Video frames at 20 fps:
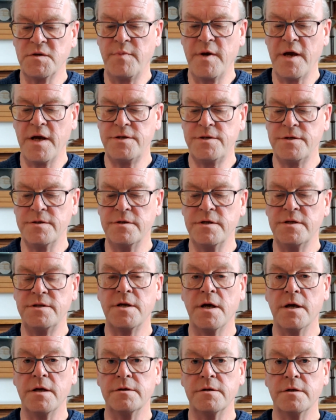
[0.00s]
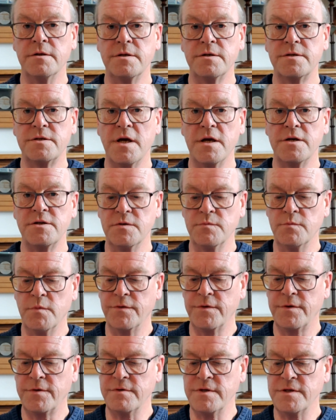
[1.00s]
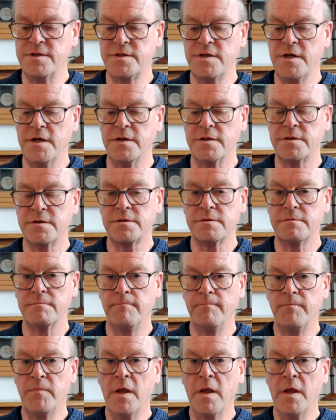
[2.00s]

a patient detained under Section 136.